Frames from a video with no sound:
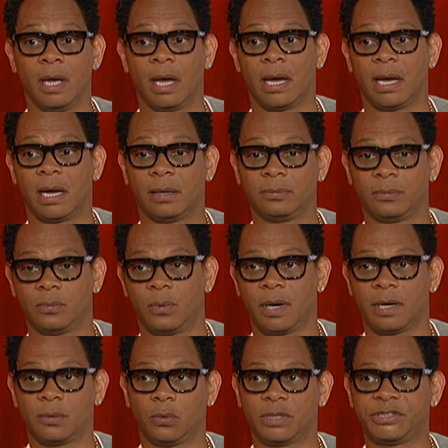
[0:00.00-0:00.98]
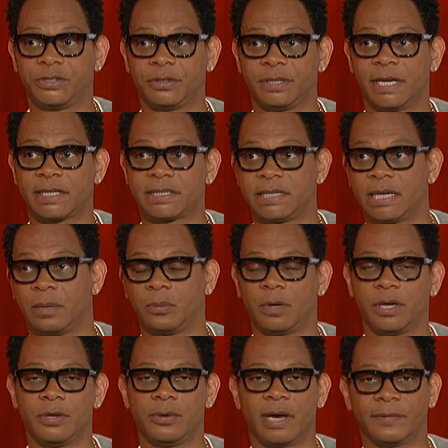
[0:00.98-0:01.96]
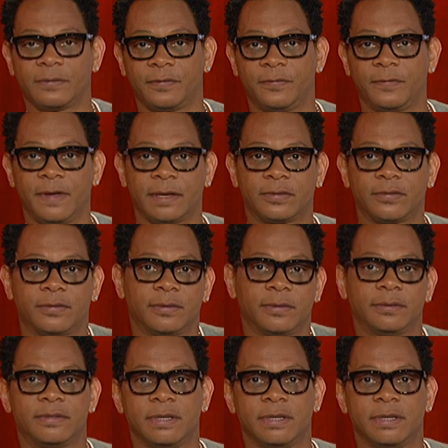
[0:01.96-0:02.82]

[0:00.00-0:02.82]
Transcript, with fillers: Uh, where, what's your next step? What do you have to fix